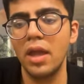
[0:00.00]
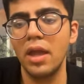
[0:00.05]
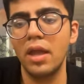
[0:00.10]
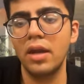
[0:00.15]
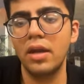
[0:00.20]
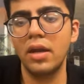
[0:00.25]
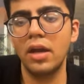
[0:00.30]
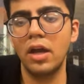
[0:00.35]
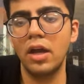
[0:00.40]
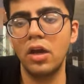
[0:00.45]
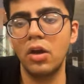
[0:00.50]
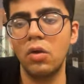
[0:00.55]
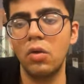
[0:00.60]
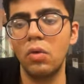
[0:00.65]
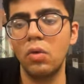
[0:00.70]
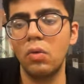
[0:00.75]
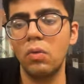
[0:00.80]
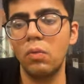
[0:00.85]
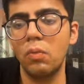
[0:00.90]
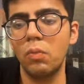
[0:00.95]
Now
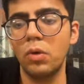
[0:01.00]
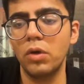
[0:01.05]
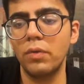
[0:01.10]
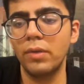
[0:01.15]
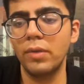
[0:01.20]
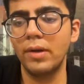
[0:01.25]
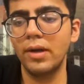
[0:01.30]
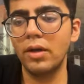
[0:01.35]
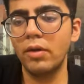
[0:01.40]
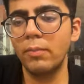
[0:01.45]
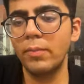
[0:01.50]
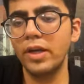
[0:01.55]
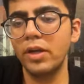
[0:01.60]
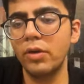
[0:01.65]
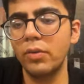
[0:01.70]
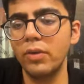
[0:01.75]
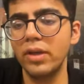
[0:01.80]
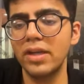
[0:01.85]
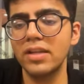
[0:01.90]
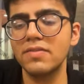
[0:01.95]
what we'll be
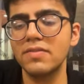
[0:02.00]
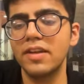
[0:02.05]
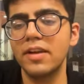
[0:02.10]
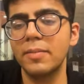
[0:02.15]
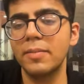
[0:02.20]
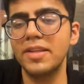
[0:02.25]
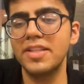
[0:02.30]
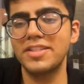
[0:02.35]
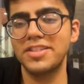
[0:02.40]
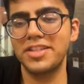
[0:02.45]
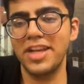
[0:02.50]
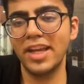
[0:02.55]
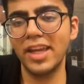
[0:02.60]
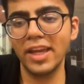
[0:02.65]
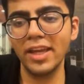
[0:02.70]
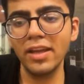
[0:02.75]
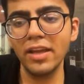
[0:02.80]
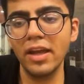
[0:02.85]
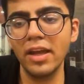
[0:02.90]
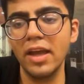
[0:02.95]
doing is we'll be
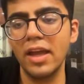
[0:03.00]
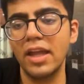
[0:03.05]
checking